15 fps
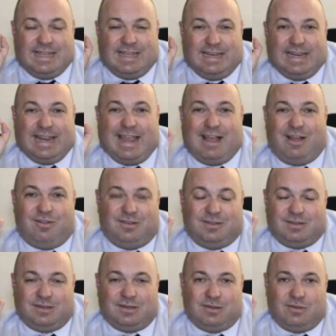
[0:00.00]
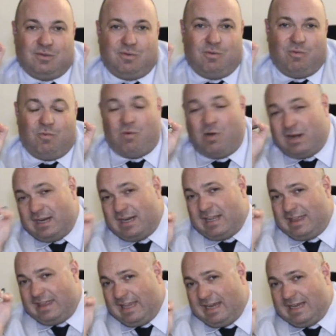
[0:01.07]
Now, one of the
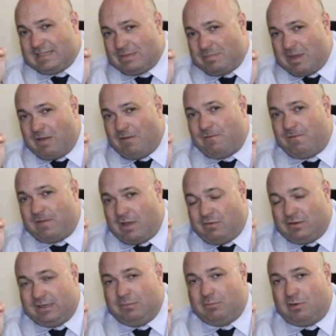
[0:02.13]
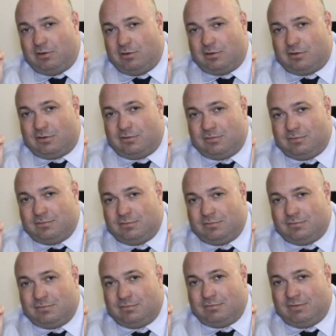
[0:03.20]
things about felony murder
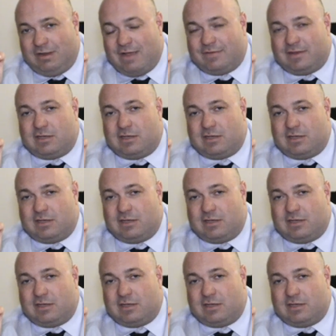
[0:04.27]
we have to